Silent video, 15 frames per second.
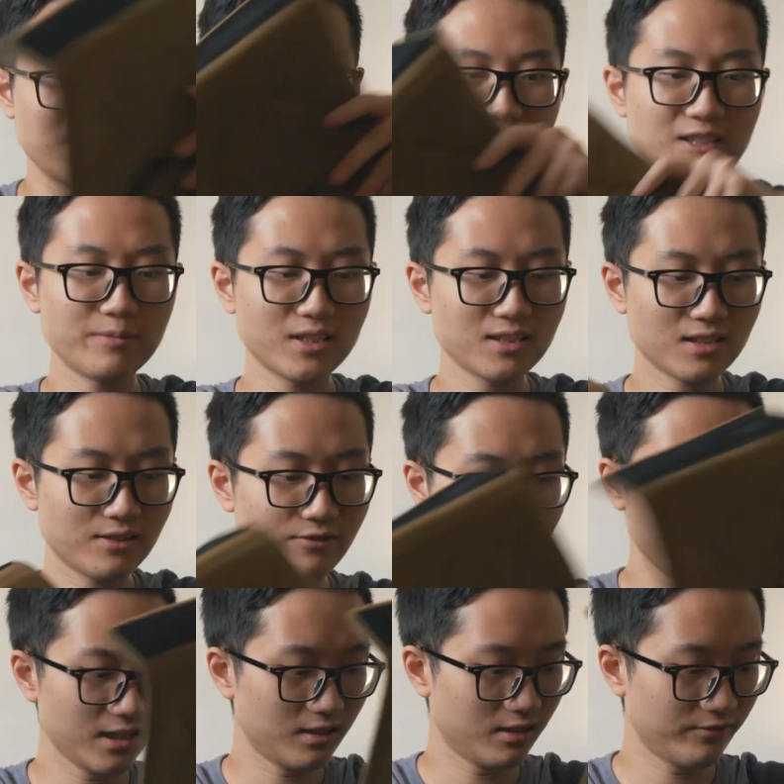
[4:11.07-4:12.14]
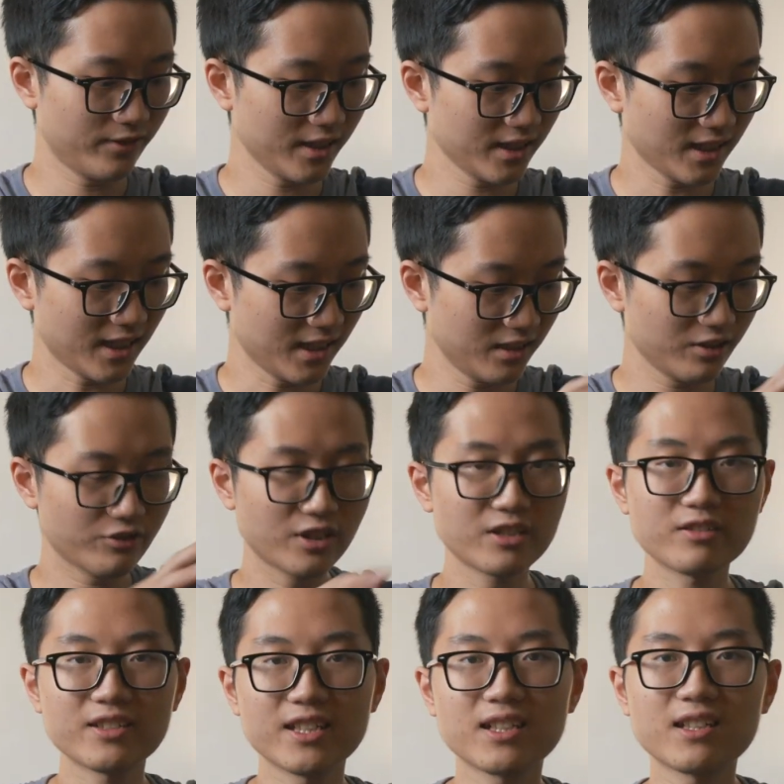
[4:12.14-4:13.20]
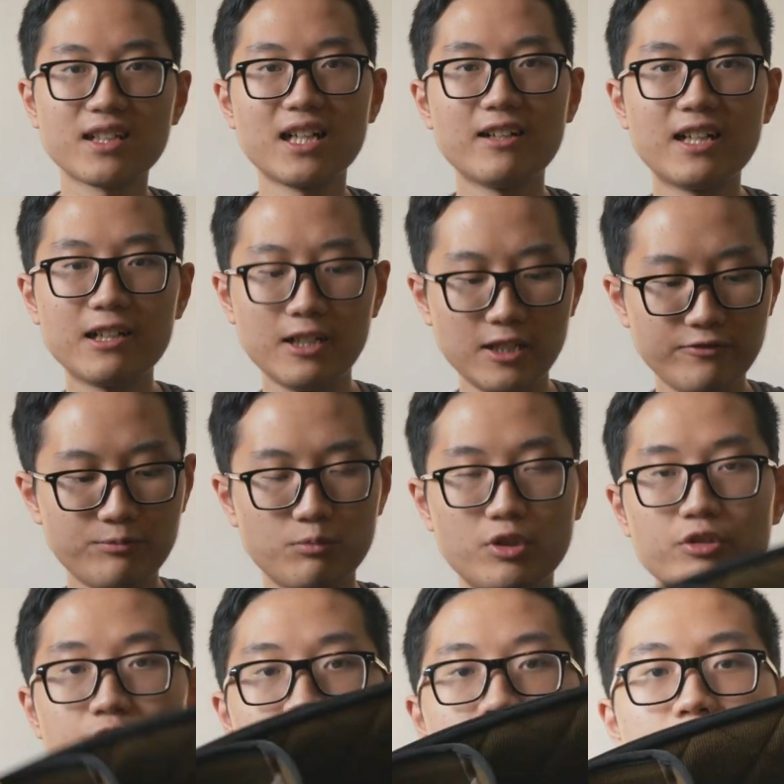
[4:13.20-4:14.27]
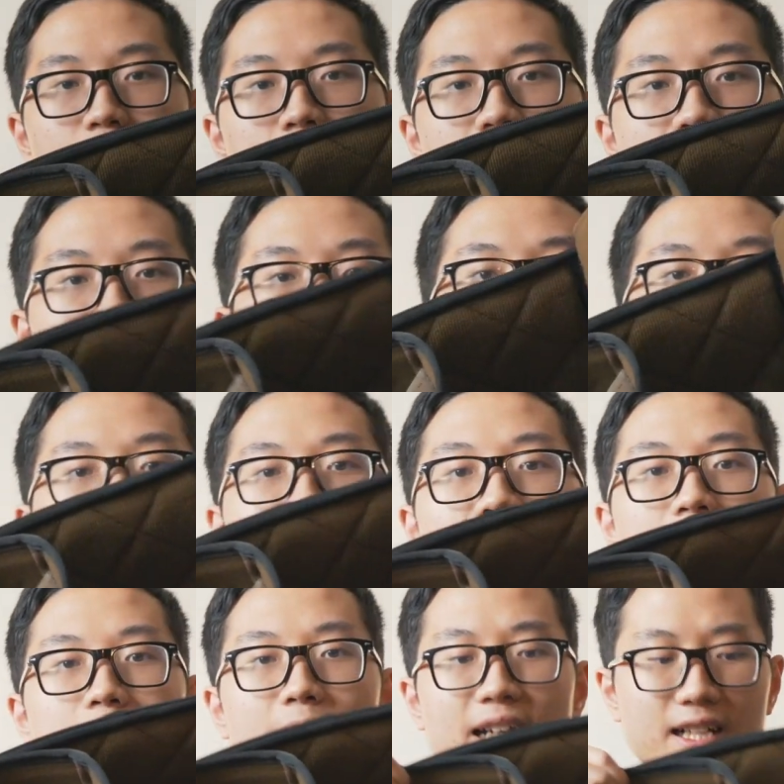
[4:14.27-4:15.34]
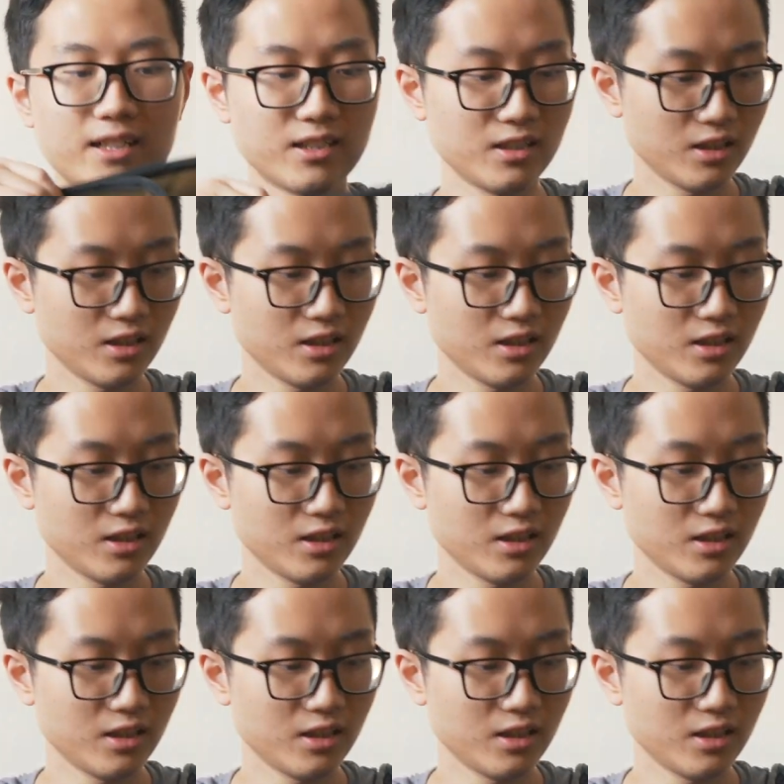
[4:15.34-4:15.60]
So that means if I kind of try to take it out, I'll have more room in this entire bag,